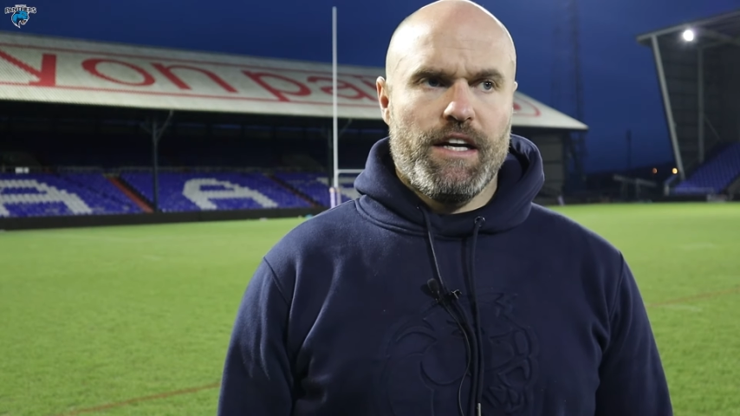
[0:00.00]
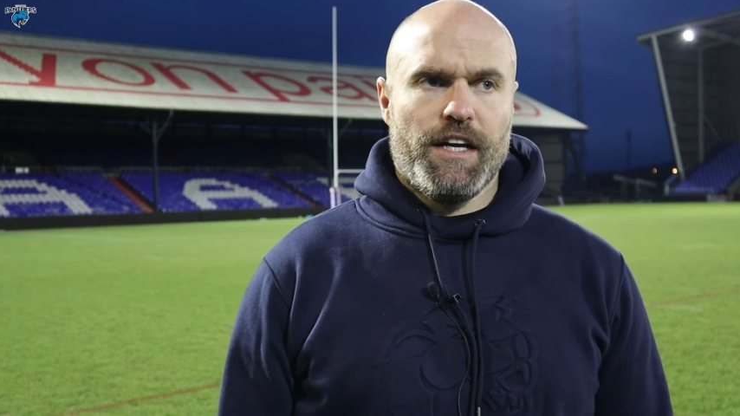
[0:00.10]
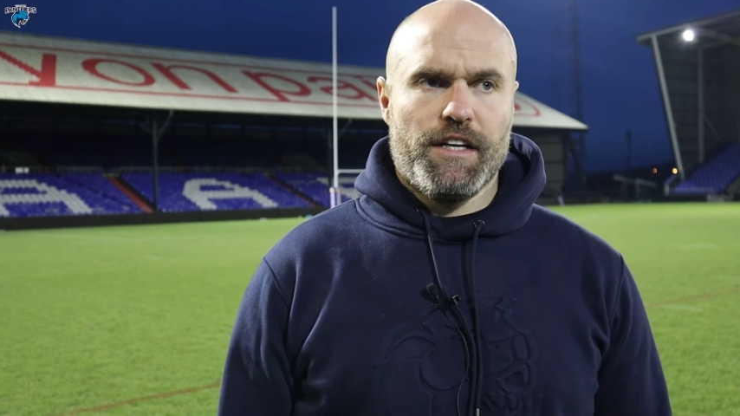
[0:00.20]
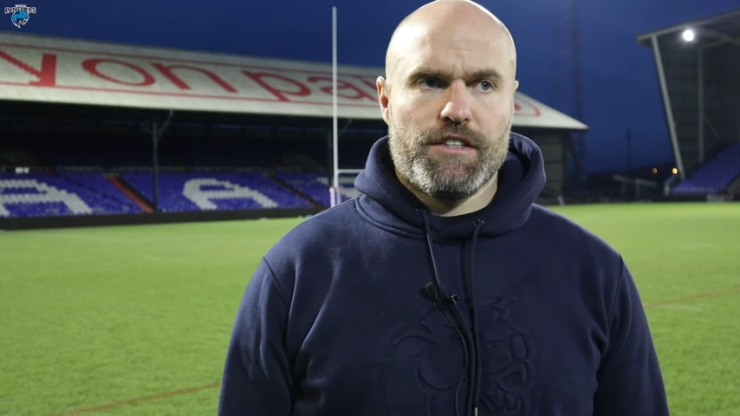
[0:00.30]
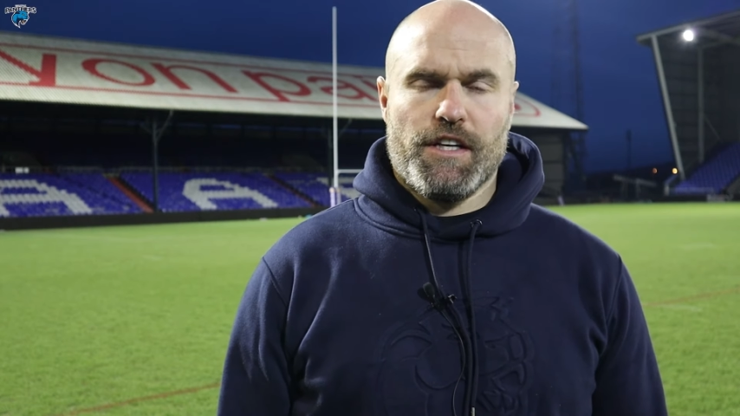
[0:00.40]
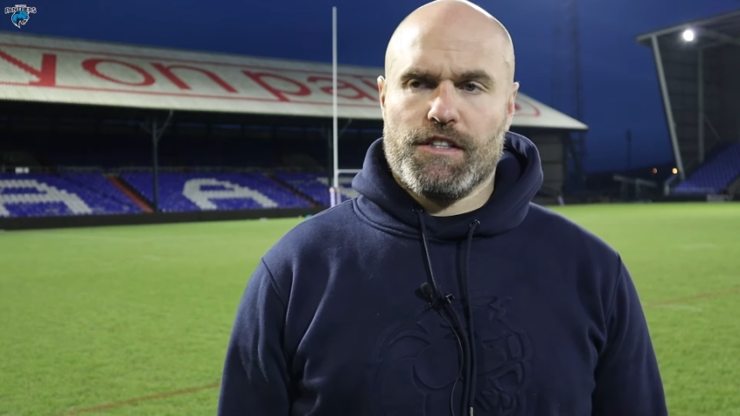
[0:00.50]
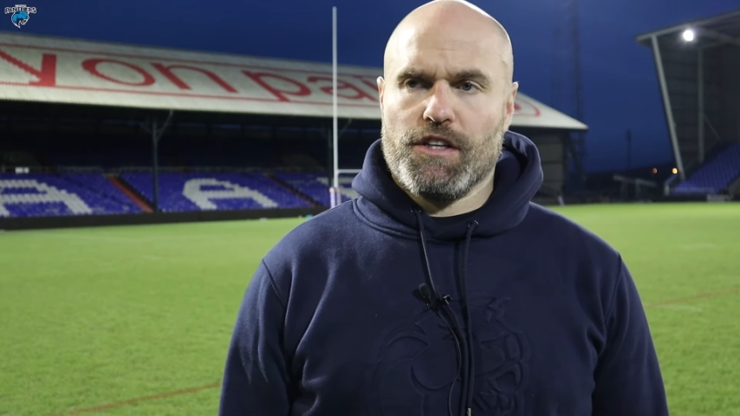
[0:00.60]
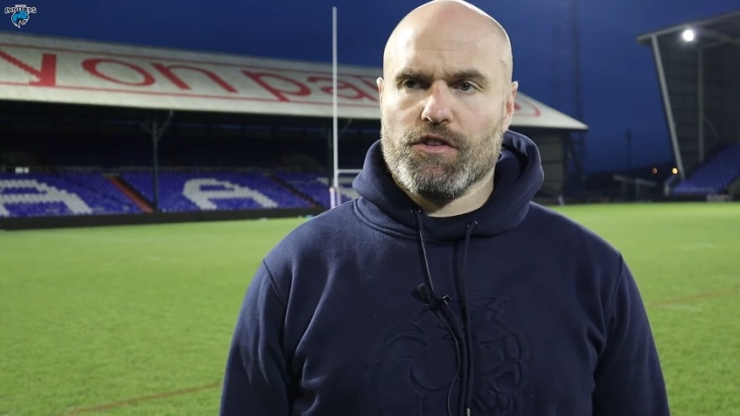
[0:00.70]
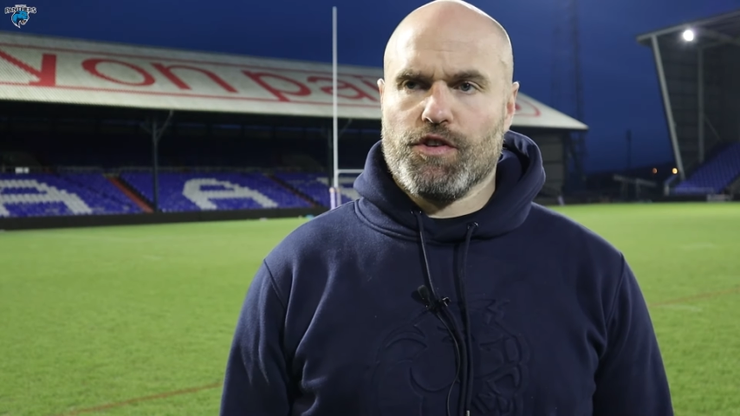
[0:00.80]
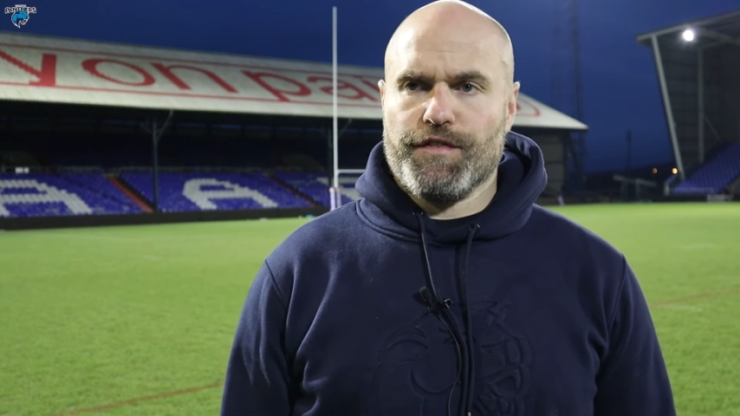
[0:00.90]
It's, it's
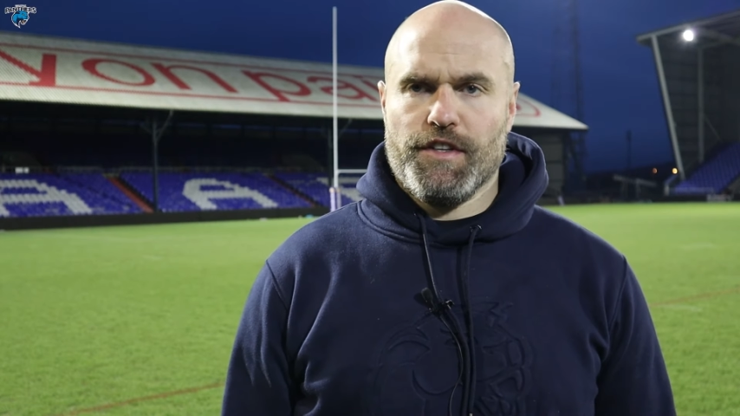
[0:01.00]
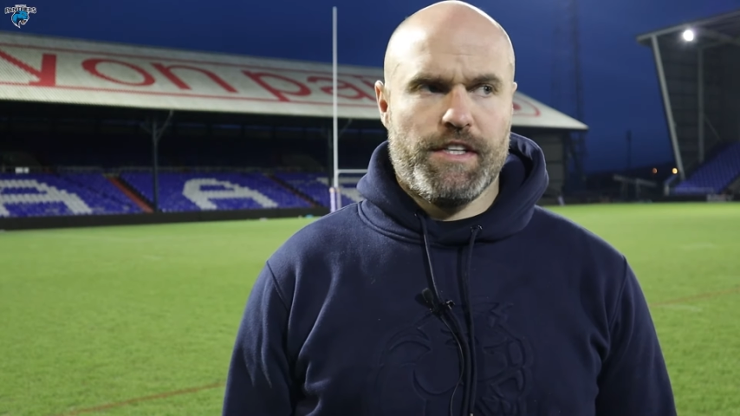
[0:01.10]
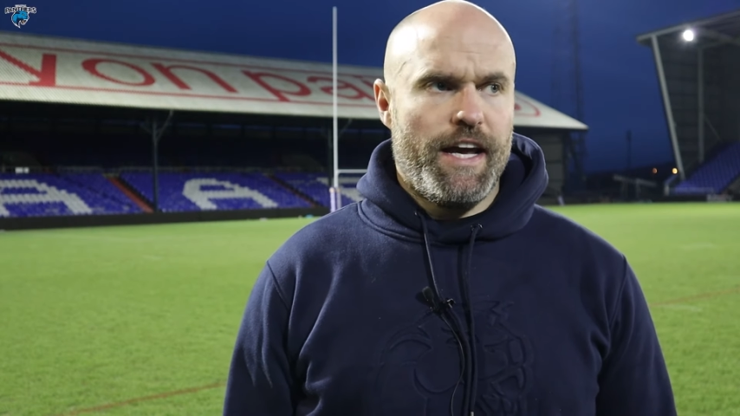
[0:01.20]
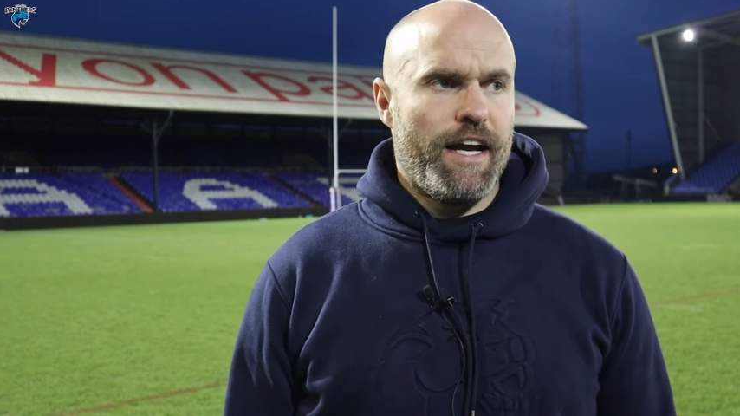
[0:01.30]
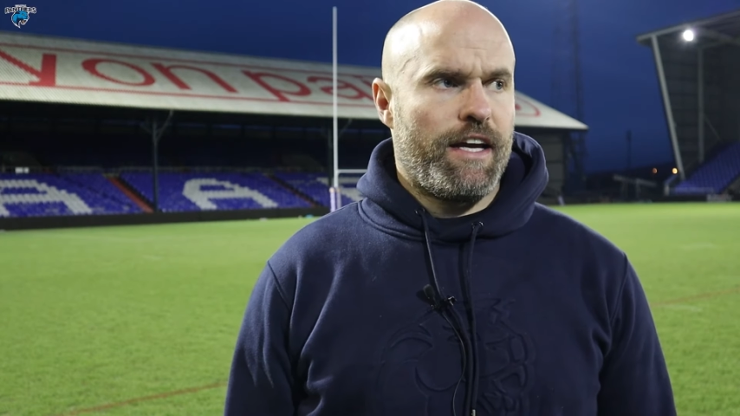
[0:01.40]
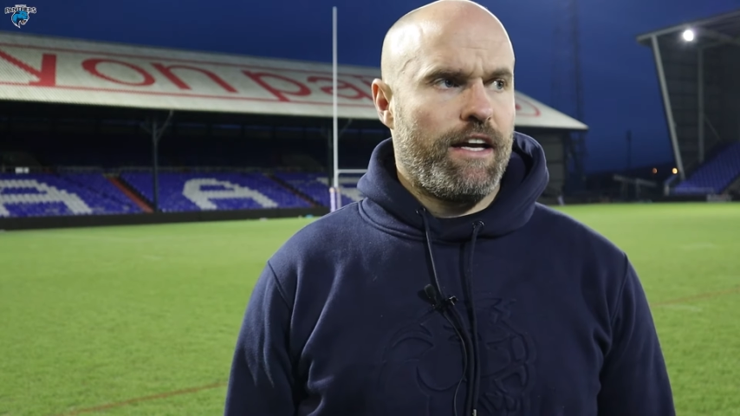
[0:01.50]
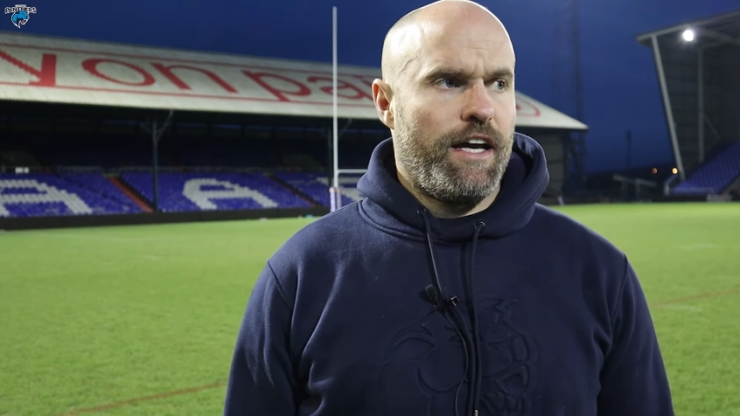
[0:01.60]
still tough to take.